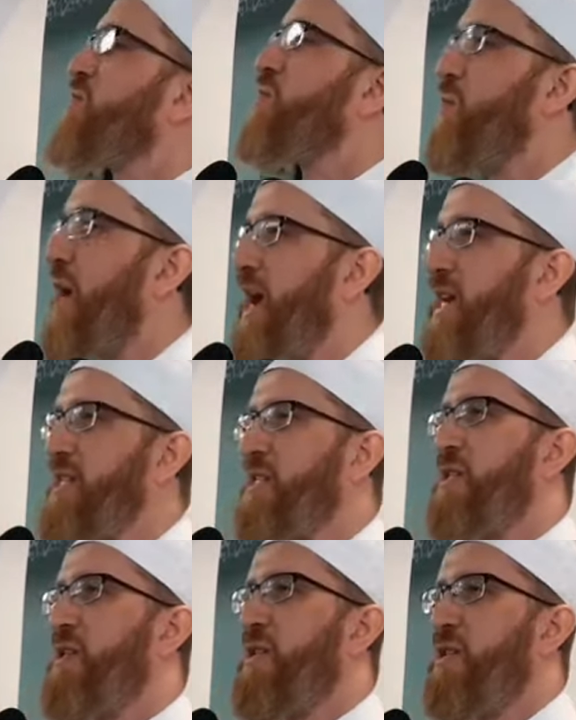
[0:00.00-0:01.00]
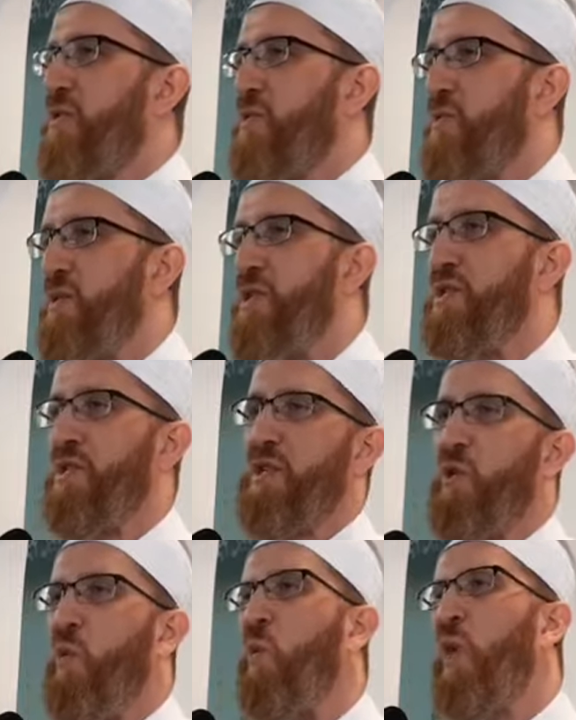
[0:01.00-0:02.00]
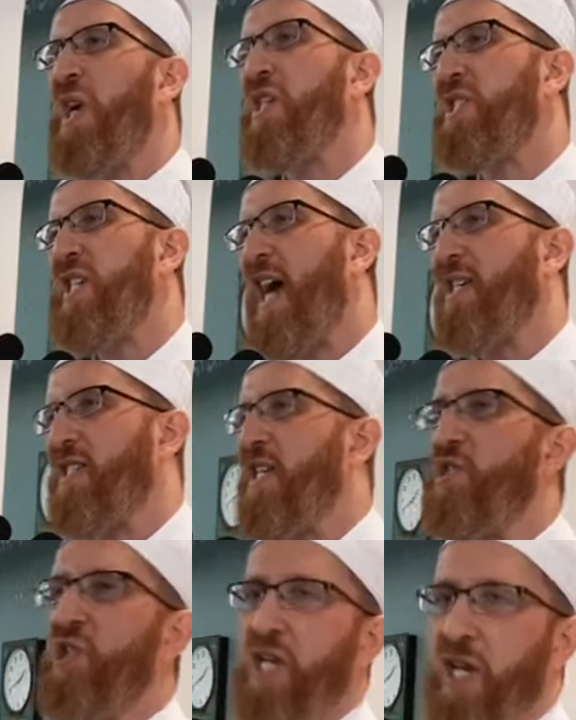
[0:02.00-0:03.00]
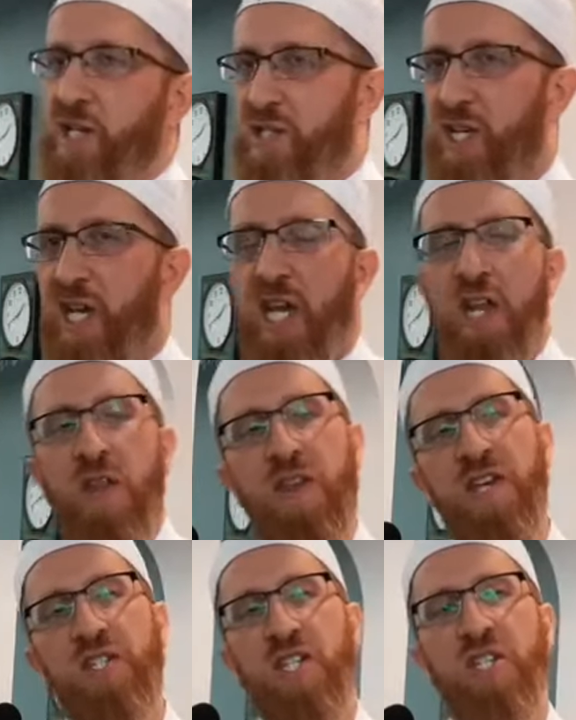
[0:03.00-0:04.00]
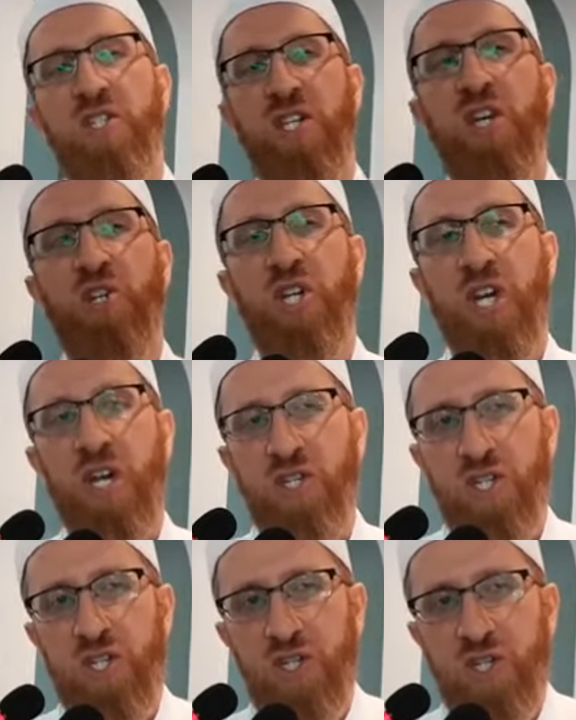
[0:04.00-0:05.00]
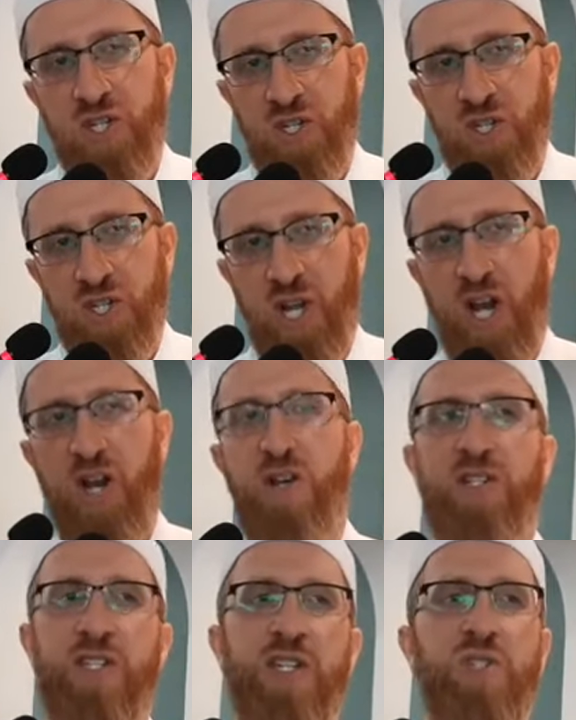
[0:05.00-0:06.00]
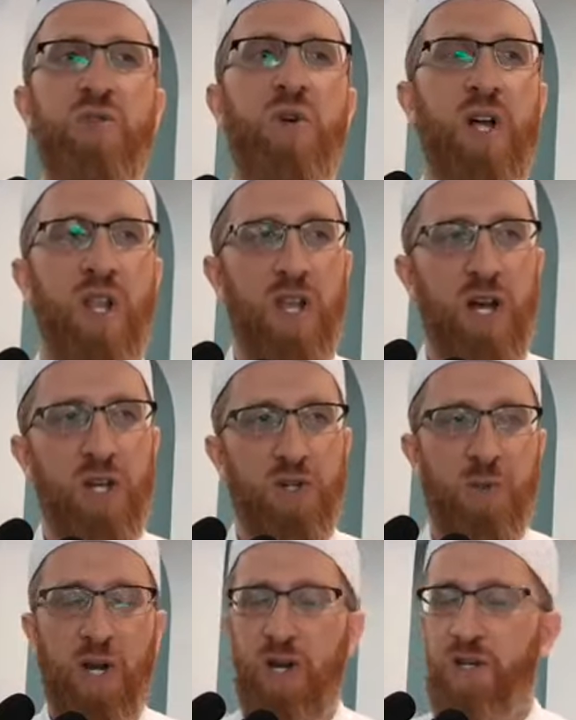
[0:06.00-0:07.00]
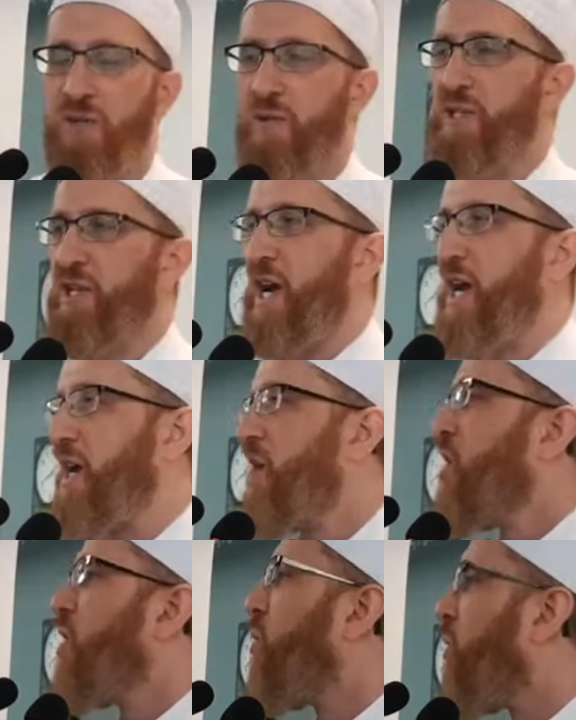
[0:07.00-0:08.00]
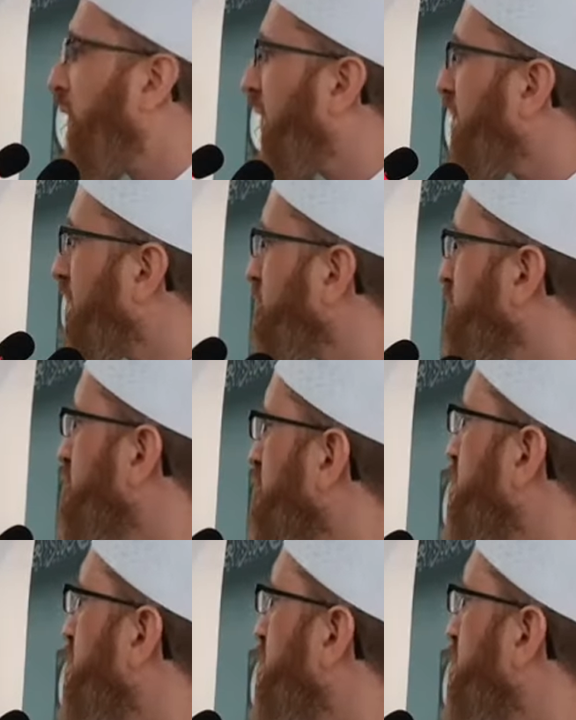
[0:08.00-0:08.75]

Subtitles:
the right reason. What is that teaching us? This is teaching us sincerity to Allah subhanahu wa ta'ala. Why are you